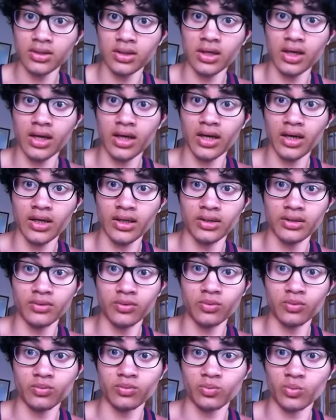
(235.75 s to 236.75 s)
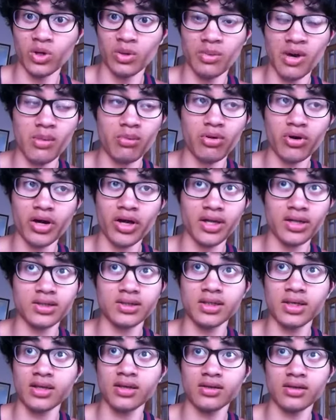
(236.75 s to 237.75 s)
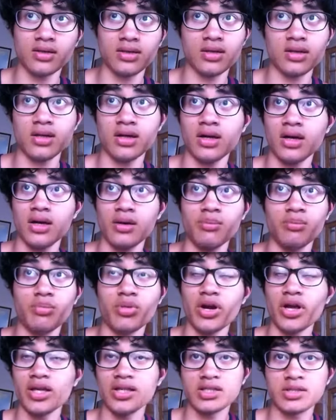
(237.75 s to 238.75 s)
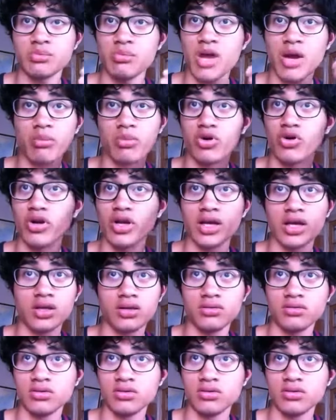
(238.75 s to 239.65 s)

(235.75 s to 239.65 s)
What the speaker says: and when my brain's memory